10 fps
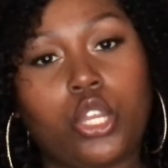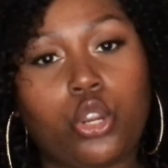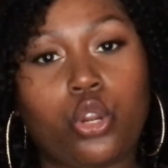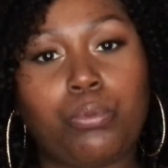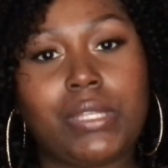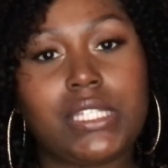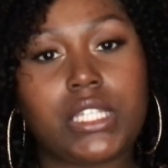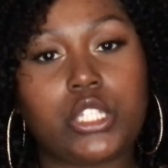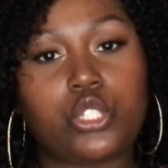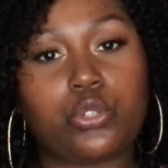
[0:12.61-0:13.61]
girl, please
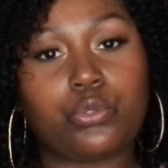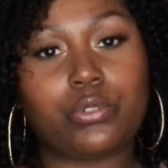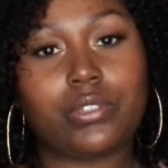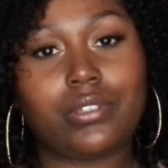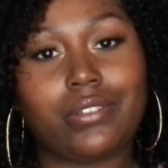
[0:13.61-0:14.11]
stay tuned.